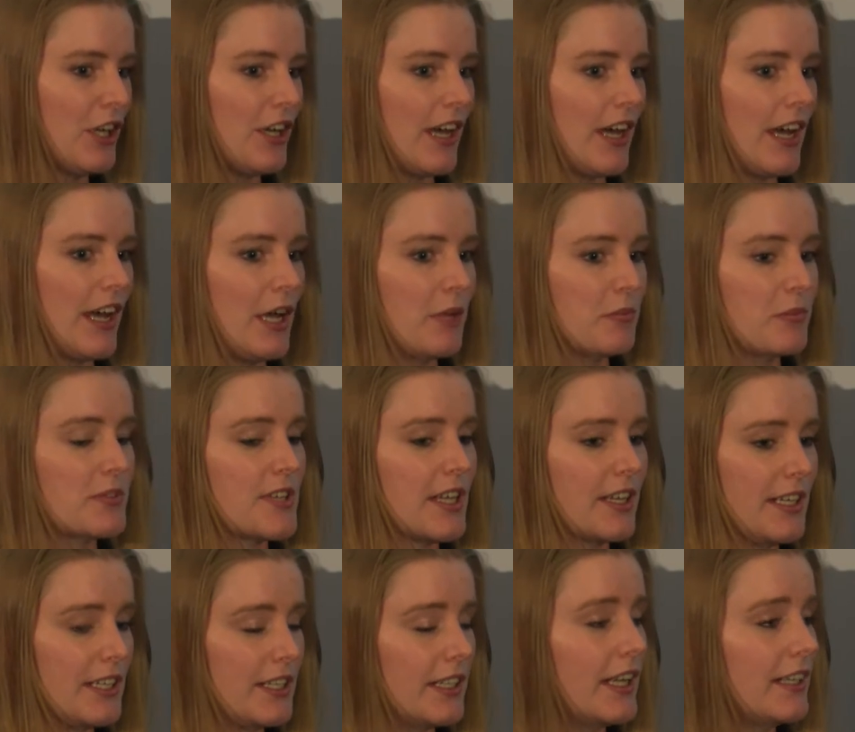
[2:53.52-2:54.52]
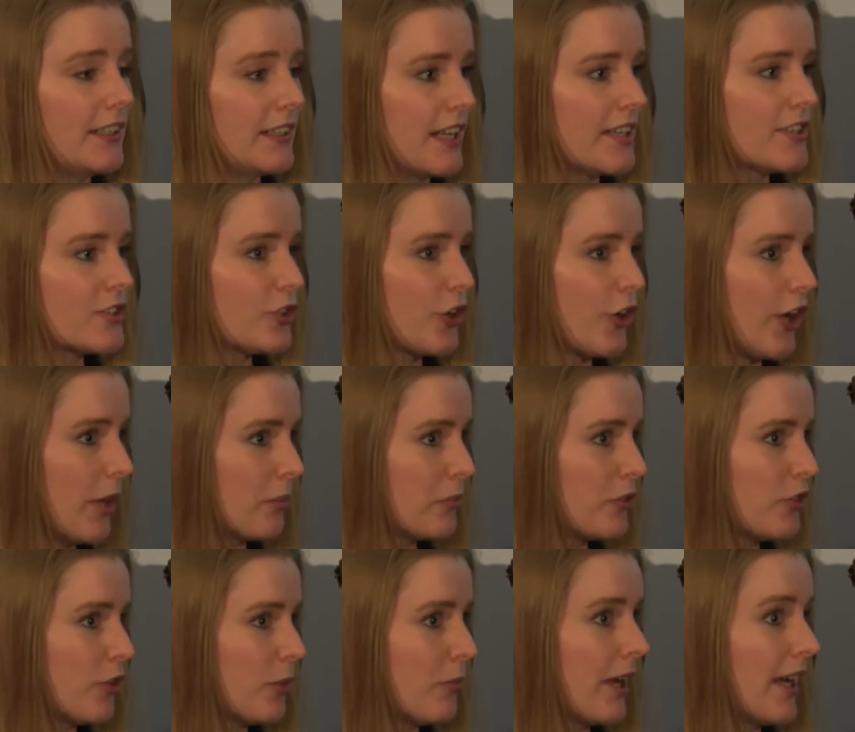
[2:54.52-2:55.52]
It does go up
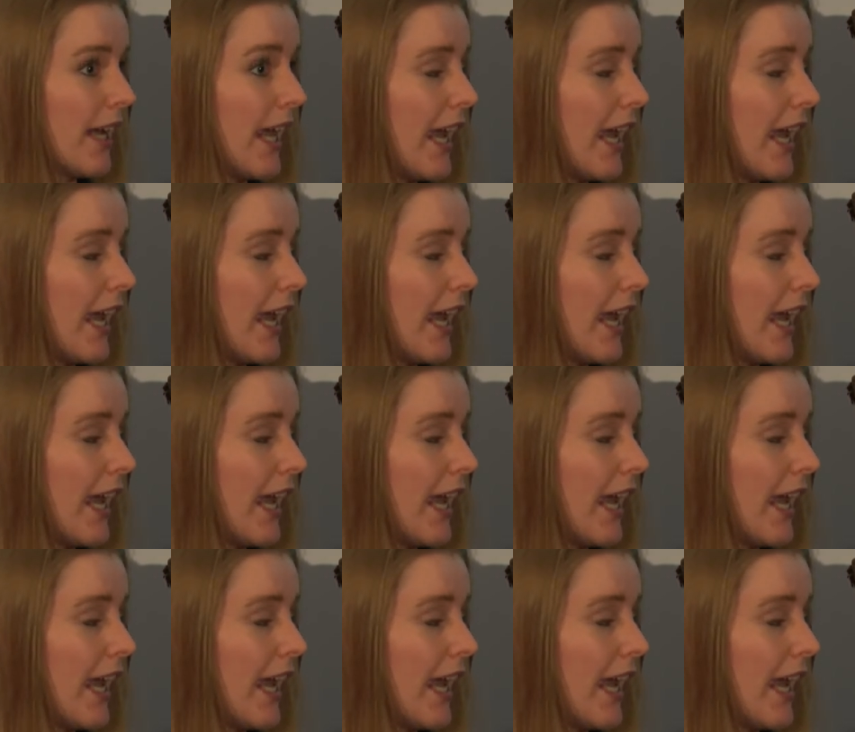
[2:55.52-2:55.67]
to about